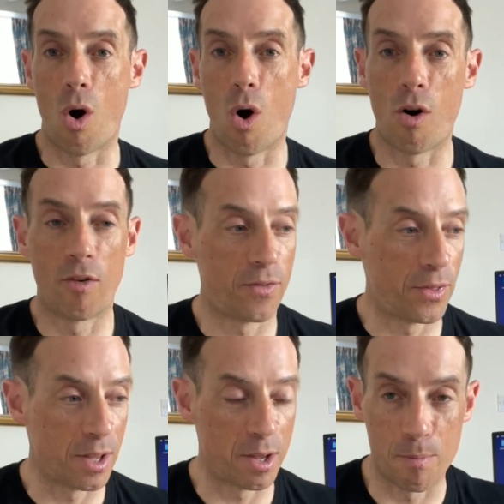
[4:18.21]
of
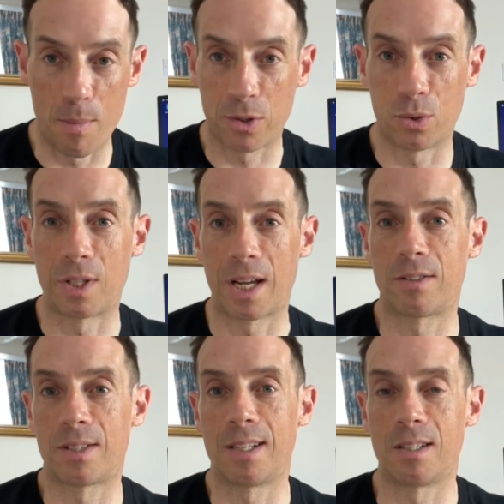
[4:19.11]
the muscle
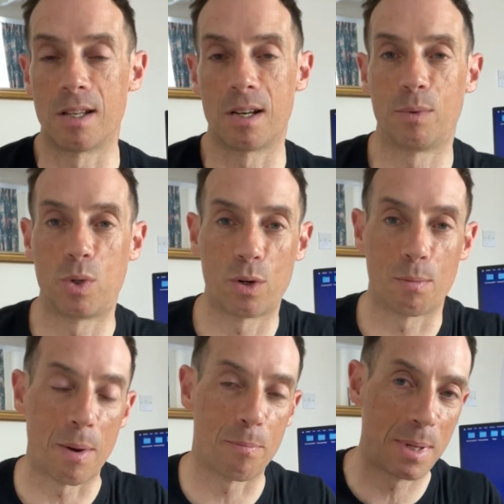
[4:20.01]
degradation that I'm talking about,